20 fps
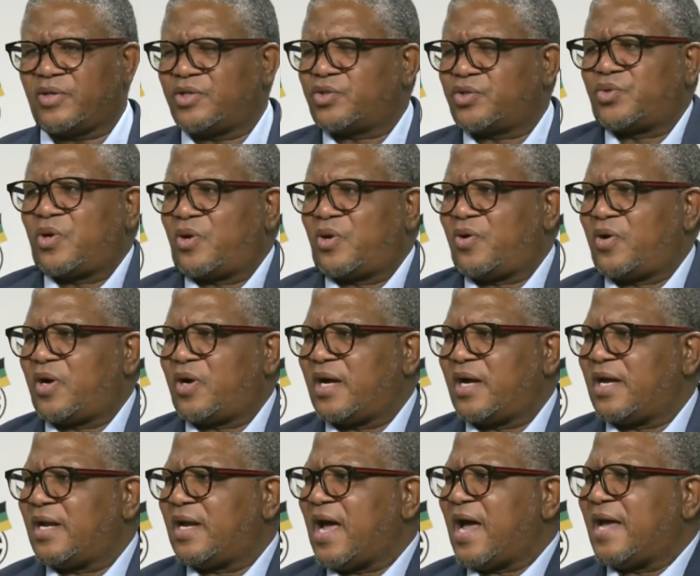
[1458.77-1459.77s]
It's no longer
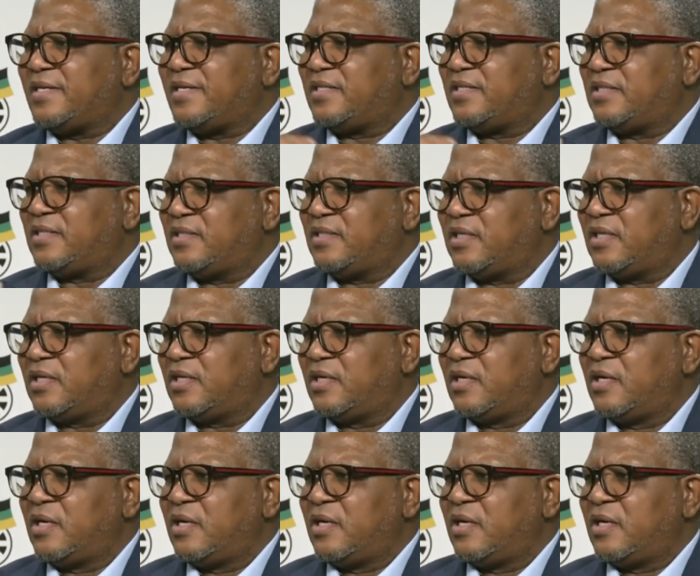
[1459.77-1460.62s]
an idea